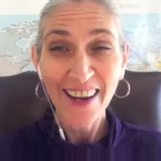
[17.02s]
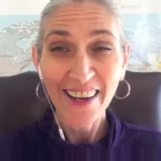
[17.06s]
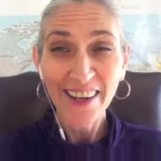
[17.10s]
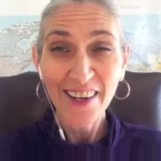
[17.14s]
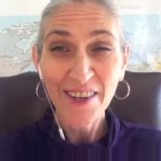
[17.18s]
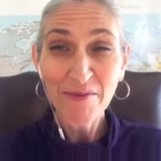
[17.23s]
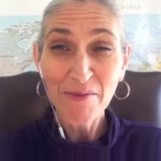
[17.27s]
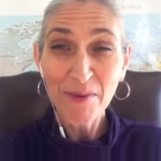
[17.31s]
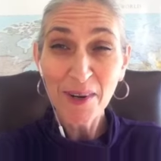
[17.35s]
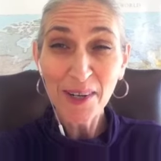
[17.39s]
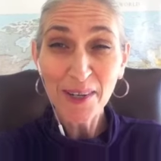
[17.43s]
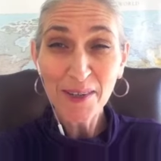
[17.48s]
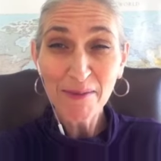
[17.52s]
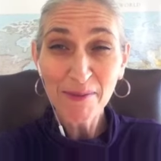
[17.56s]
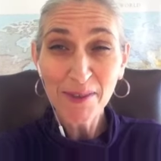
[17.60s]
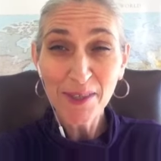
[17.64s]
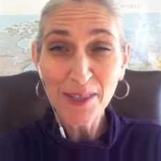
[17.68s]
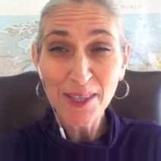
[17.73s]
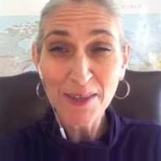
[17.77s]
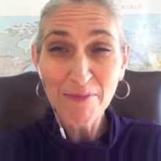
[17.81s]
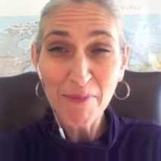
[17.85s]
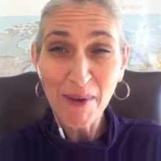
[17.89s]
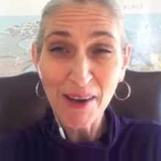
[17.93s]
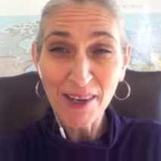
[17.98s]
Hi, and welcome to
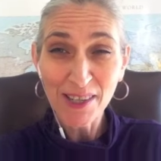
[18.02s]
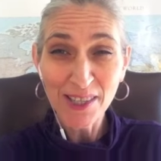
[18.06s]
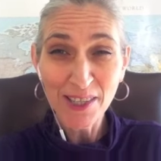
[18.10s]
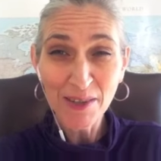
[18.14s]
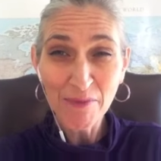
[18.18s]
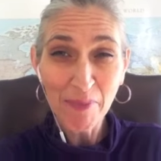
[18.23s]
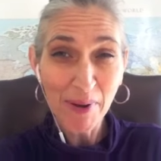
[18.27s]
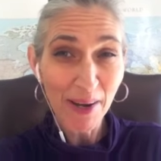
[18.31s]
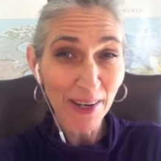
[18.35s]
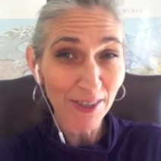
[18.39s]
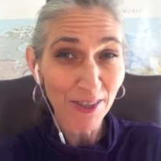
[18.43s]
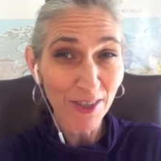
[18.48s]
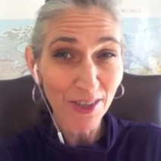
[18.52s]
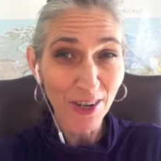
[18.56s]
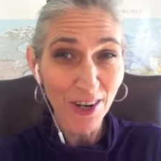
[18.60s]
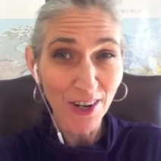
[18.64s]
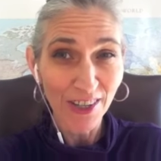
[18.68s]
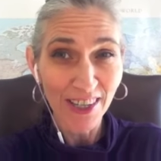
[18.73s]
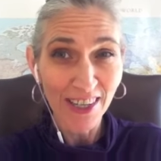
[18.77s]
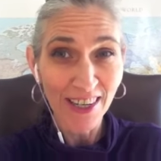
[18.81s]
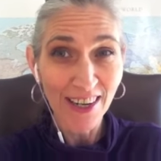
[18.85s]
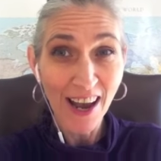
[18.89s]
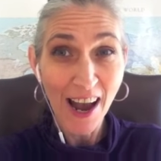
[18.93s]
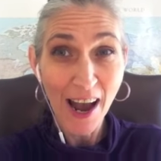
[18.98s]
Smashing
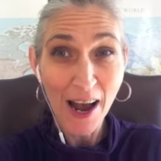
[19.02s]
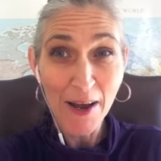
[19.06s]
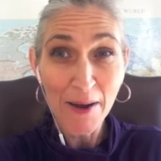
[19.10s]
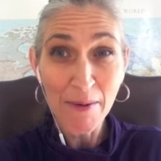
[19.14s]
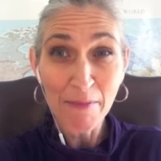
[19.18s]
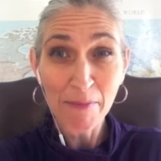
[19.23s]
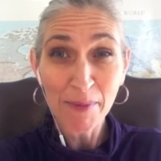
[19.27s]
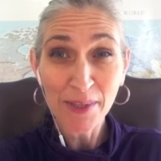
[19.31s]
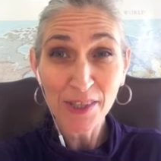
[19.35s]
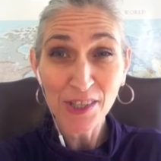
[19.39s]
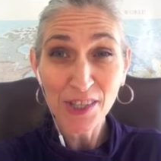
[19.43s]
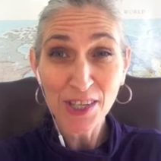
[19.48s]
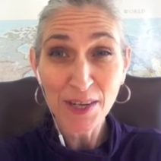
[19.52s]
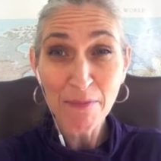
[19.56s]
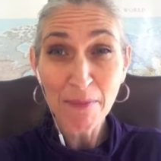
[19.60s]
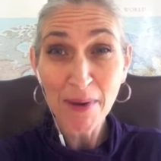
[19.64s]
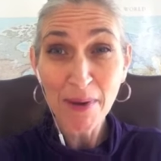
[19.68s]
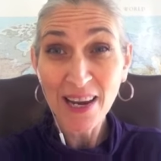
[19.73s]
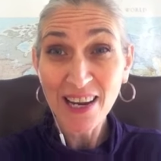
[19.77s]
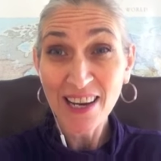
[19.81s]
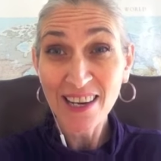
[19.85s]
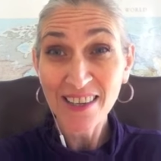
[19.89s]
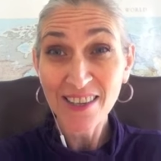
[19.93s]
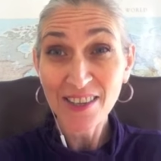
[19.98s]
Patriarchy. I'm Michi
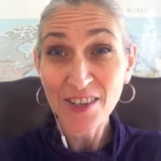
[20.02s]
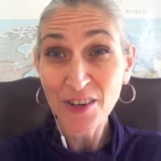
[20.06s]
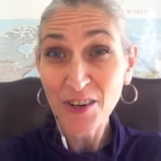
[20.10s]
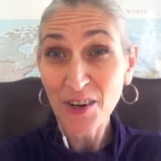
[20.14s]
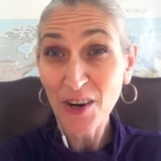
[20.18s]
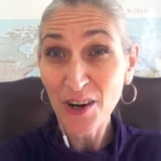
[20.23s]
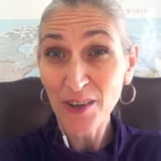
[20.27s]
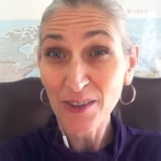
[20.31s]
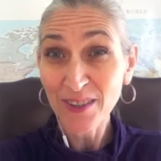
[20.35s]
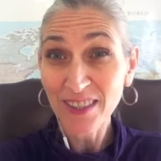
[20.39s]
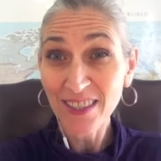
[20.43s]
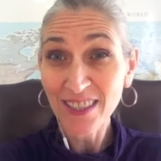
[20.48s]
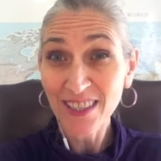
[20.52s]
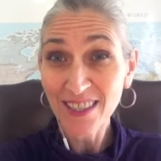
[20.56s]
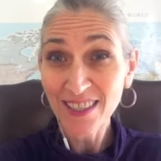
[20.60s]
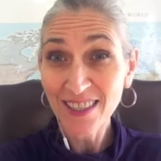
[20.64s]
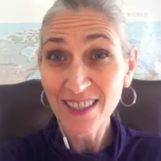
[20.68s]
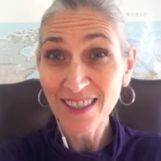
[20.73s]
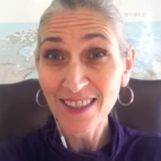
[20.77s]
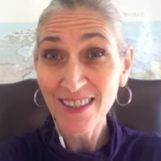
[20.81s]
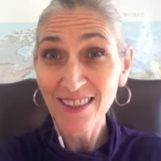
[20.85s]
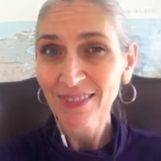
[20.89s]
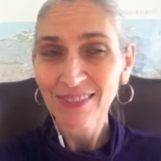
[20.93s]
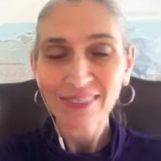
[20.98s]
Main, your
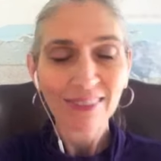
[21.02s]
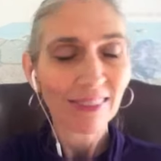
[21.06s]
hostess,